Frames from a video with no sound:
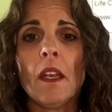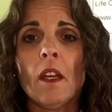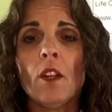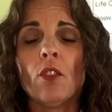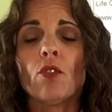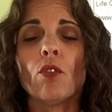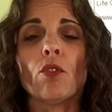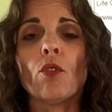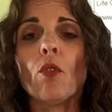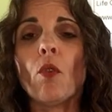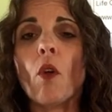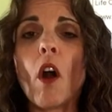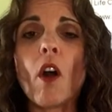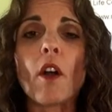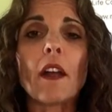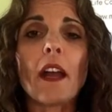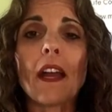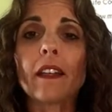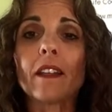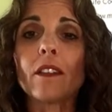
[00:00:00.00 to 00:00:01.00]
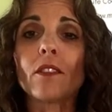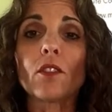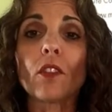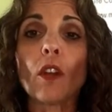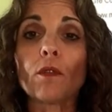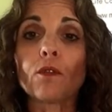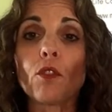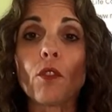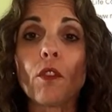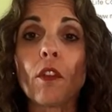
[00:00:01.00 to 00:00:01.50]
to do all kind of stuff
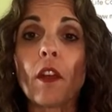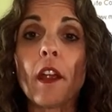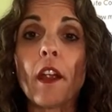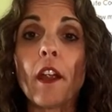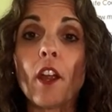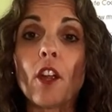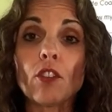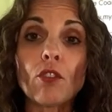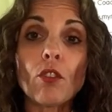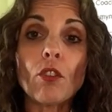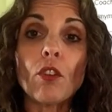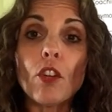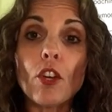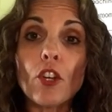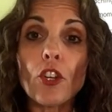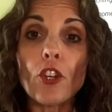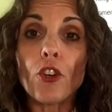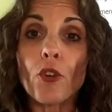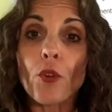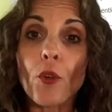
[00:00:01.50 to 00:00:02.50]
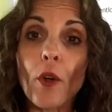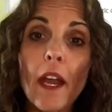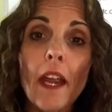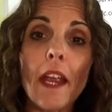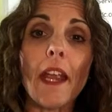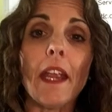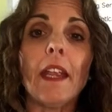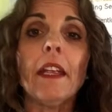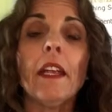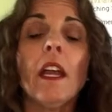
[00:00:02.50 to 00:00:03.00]
to their hair to look
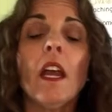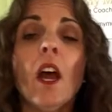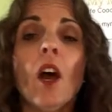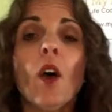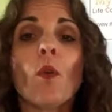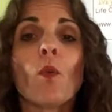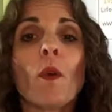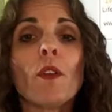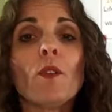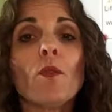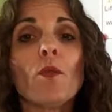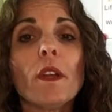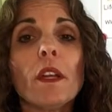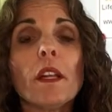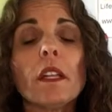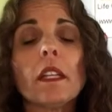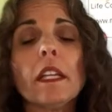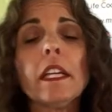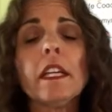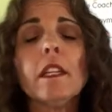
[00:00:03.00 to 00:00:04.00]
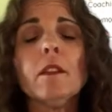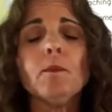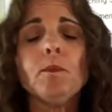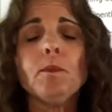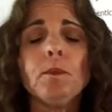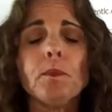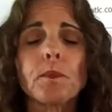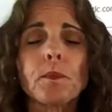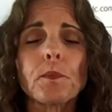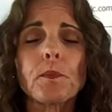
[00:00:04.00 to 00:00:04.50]
great. When really,
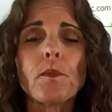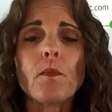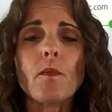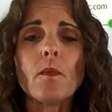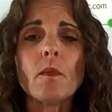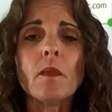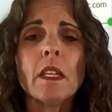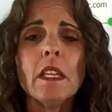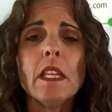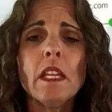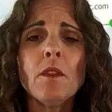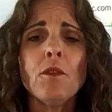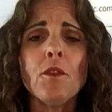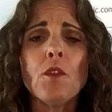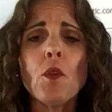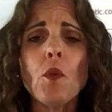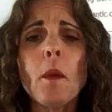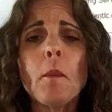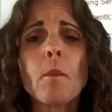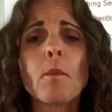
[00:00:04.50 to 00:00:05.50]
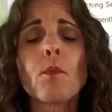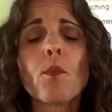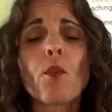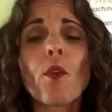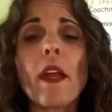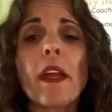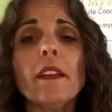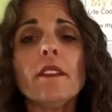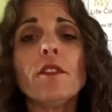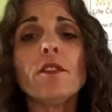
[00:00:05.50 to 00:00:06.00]
if you
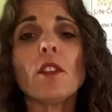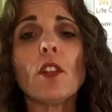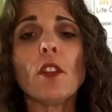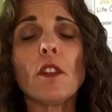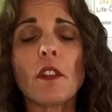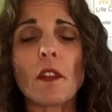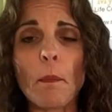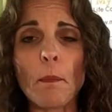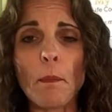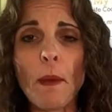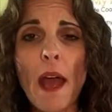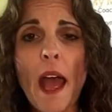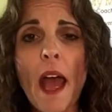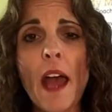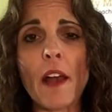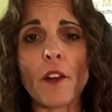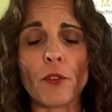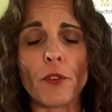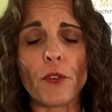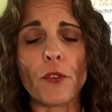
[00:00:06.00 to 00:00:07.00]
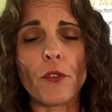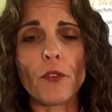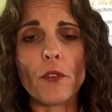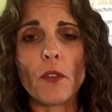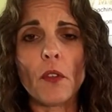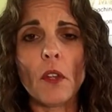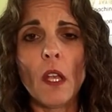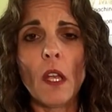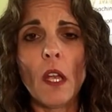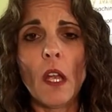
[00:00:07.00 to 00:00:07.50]
embrace the patterns
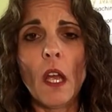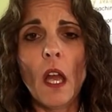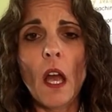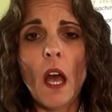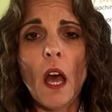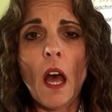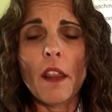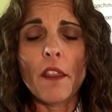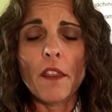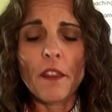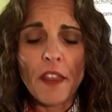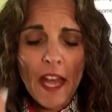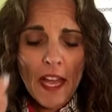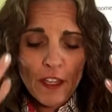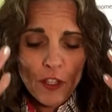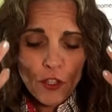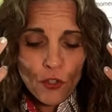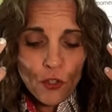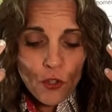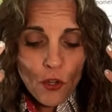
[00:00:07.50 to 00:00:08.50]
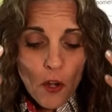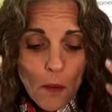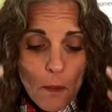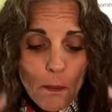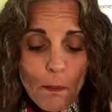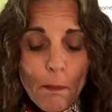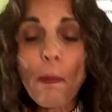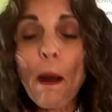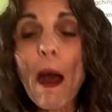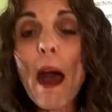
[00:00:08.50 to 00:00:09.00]
that your
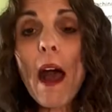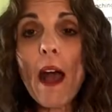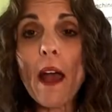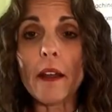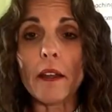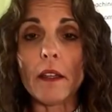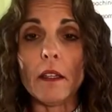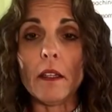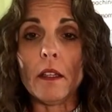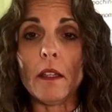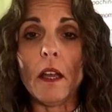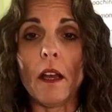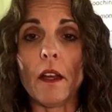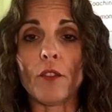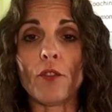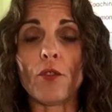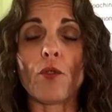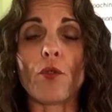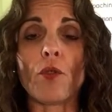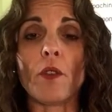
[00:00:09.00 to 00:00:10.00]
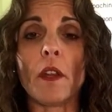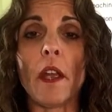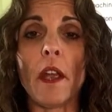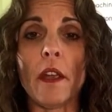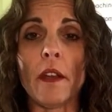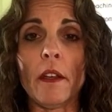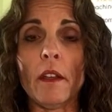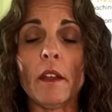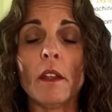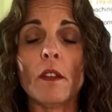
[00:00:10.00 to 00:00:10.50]
body has
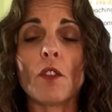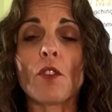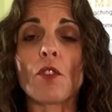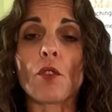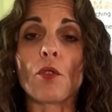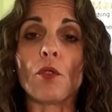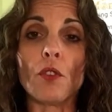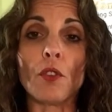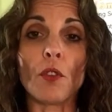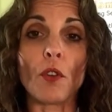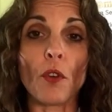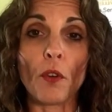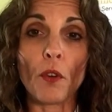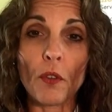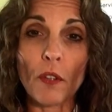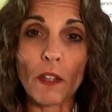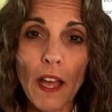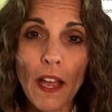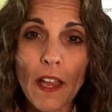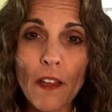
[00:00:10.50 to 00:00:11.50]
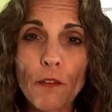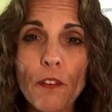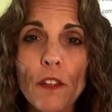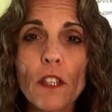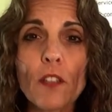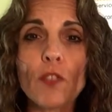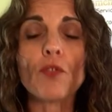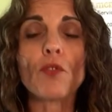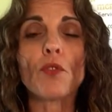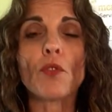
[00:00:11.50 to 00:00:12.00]
created through your life
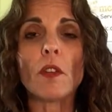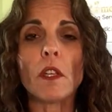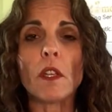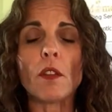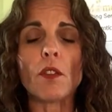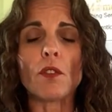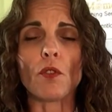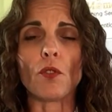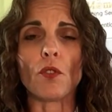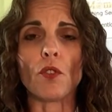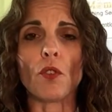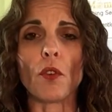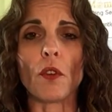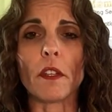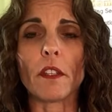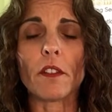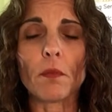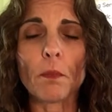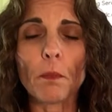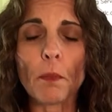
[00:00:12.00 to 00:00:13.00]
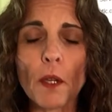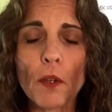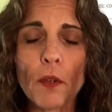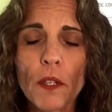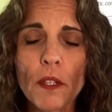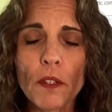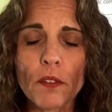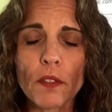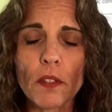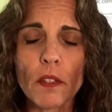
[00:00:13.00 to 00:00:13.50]
history, through your
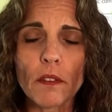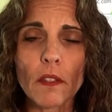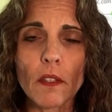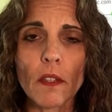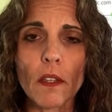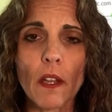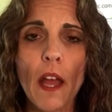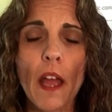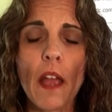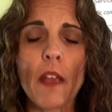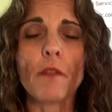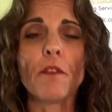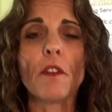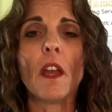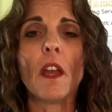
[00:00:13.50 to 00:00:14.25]
experiences in life,